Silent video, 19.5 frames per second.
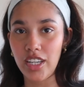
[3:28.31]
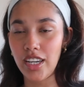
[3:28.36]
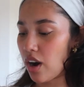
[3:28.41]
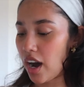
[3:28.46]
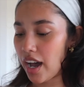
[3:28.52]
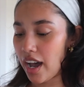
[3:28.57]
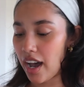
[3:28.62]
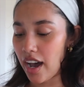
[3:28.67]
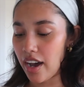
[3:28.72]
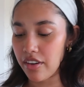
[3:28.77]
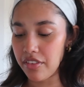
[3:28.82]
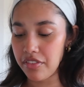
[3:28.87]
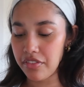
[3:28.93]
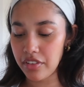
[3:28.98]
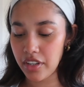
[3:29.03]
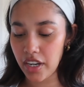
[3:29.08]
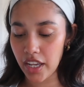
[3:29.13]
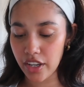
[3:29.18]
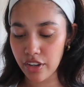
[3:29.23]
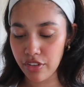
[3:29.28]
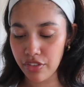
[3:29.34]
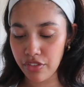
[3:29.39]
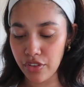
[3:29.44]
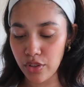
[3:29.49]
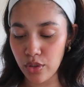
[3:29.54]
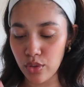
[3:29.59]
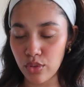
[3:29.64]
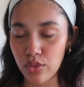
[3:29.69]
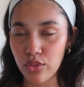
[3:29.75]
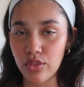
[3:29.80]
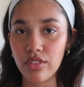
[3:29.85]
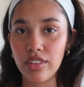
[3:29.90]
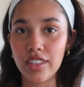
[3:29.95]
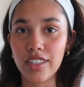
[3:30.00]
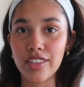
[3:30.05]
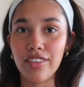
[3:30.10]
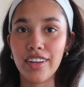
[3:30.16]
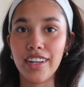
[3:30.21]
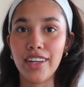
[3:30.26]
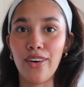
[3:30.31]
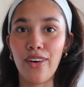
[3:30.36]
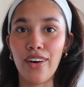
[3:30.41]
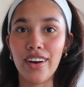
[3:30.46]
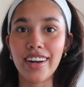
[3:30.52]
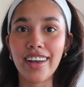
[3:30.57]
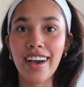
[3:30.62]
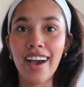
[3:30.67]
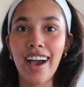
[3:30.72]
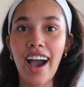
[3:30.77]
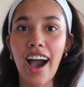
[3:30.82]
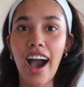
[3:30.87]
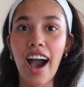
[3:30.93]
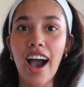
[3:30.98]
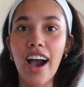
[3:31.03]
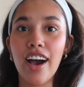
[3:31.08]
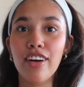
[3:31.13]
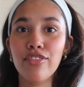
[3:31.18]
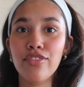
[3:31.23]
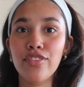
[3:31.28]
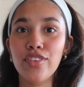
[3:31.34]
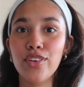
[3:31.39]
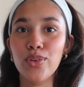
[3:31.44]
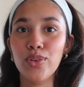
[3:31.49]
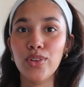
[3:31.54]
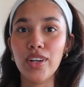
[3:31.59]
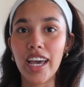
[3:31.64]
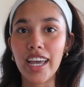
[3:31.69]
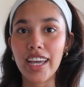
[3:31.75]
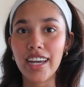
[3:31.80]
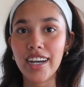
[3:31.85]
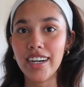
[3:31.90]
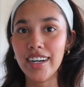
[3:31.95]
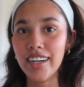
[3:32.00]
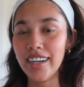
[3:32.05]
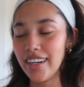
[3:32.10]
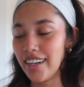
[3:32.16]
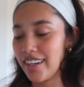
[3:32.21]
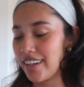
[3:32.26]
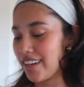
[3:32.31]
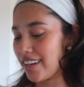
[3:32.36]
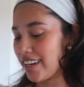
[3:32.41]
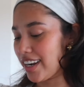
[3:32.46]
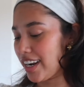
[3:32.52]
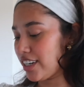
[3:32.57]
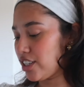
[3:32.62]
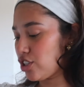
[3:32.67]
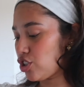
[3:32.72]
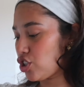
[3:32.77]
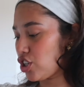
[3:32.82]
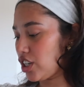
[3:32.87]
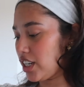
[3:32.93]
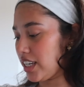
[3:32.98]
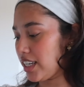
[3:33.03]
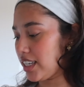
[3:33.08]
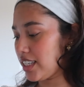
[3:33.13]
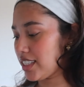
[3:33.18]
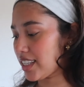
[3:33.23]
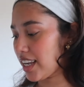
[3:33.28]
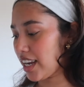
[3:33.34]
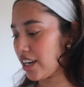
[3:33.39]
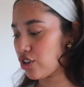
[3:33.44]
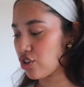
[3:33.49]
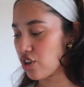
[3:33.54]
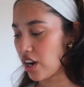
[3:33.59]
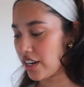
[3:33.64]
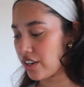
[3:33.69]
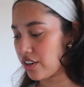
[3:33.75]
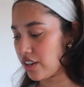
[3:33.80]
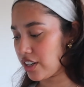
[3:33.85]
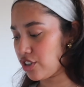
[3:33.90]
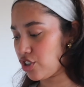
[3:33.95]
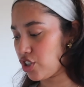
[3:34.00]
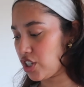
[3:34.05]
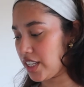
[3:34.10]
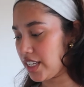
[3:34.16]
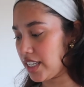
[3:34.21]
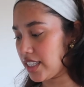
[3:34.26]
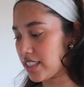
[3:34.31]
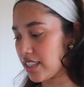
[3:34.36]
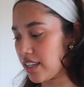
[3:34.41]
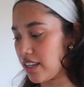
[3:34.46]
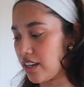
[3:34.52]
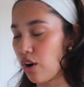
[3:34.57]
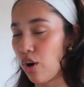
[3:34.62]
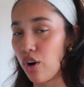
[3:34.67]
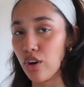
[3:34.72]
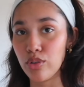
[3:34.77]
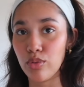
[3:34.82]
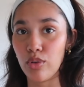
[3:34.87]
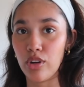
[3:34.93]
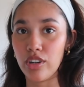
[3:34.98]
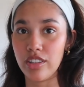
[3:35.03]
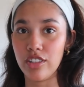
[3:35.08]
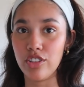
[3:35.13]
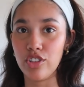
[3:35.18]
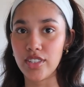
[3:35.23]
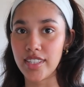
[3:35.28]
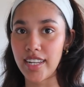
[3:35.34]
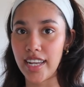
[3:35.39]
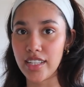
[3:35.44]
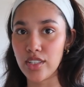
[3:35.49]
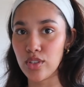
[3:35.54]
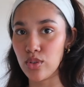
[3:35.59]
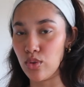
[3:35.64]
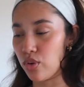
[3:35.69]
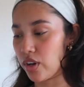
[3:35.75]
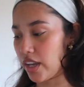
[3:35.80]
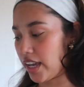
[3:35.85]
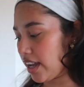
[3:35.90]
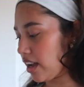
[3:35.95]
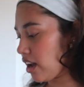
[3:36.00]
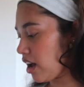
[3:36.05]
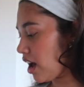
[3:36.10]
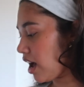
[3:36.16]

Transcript: I have like few, it's very hot, I have few like red chilies, like dried red chilies in hot water, just like soaking.